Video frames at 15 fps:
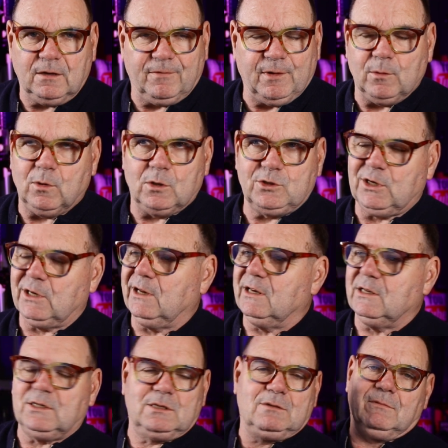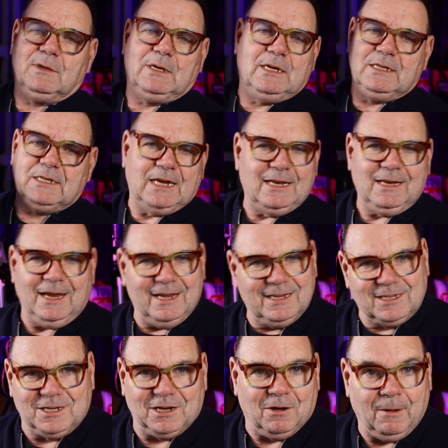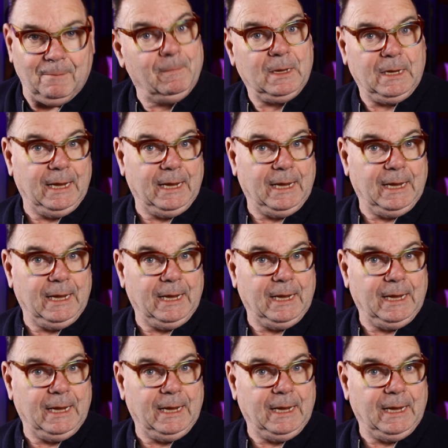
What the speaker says: If you're watching this in 10 years' time,